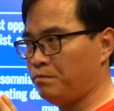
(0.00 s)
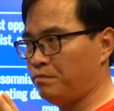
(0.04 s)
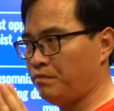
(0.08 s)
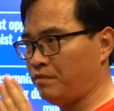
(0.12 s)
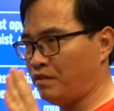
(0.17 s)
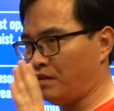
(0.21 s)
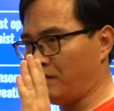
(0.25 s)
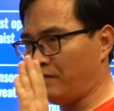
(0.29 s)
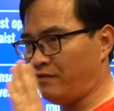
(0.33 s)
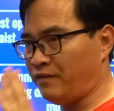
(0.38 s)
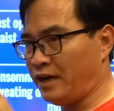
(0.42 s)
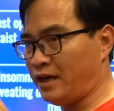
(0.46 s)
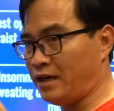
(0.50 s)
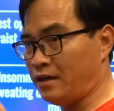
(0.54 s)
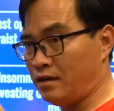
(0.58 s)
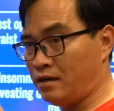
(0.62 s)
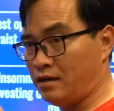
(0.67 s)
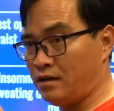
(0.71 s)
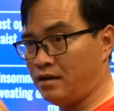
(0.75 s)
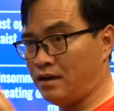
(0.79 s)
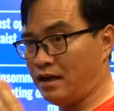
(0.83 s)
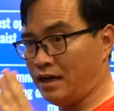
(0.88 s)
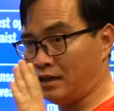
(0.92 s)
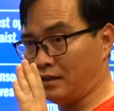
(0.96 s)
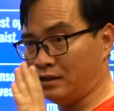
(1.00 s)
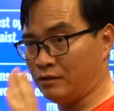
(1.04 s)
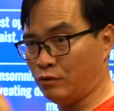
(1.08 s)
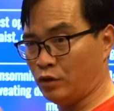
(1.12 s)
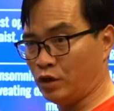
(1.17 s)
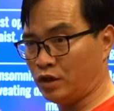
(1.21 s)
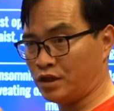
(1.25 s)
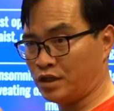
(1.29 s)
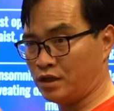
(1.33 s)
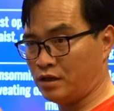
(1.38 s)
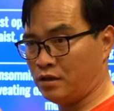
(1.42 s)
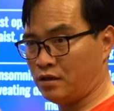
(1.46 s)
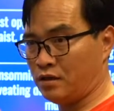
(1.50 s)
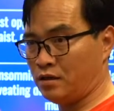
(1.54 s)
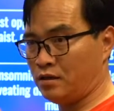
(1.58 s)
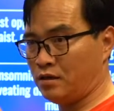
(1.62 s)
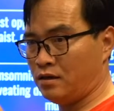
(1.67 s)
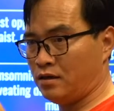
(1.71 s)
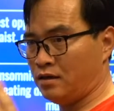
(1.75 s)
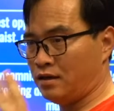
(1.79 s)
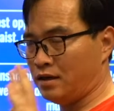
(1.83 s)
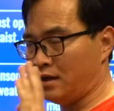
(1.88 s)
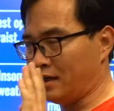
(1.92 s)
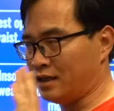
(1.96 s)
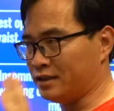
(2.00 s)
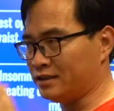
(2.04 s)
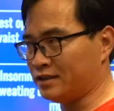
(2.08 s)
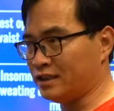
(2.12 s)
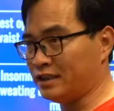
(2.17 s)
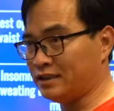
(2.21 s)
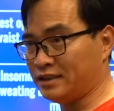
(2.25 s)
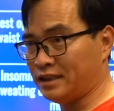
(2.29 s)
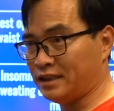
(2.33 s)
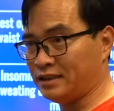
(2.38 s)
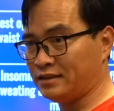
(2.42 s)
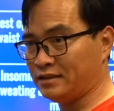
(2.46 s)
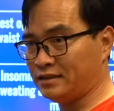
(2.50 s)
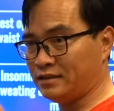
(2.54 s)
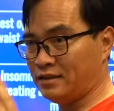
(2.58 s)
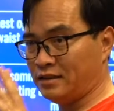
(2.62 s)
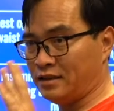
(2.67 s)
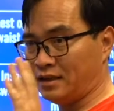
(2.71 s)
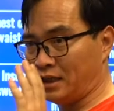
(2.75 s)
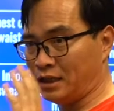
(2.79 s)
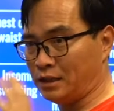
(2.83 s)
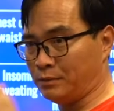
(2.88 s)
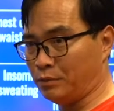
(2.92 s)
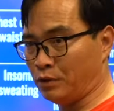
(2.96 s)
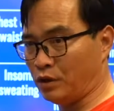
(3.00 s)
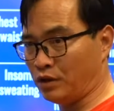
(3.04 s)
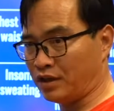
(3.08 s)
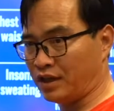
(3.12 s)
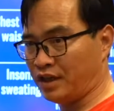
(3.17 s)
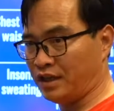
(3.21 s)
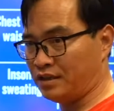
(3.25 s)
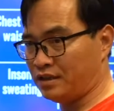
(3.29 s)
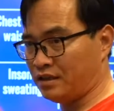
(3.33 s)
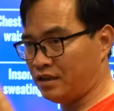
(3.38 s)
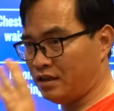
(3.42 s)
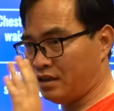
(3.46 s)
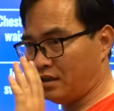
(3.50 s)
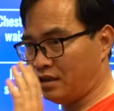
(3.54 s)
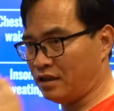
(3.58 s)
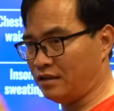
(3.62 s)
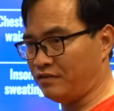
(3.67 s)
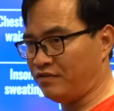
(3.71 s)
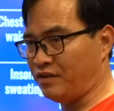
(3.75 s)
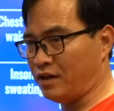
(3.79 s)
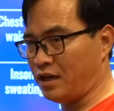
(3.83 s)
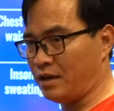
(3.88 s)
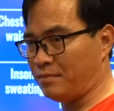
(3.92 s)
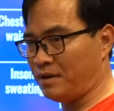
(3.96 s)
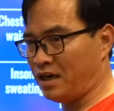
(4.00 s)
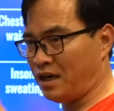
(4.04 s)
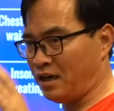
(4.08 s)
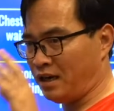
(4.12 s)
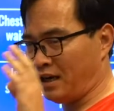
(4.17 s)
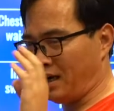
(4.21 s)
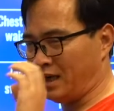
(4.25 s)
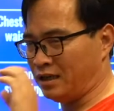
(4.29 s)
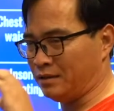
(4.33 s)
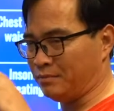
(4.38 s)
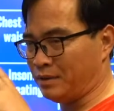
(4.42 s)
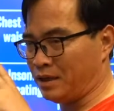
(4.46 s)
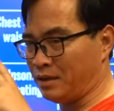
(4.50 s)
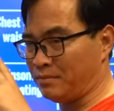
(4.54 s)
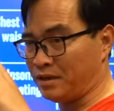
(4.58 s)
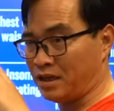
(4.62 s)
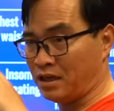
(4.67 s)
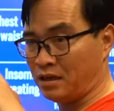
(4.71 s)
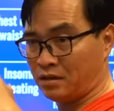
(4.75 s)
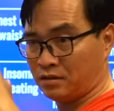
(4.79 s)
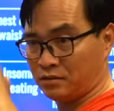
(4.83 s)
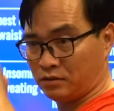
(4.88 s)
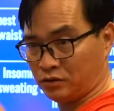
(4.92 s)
the fire and the water and stasis and the blockage and phlegm and blah blah.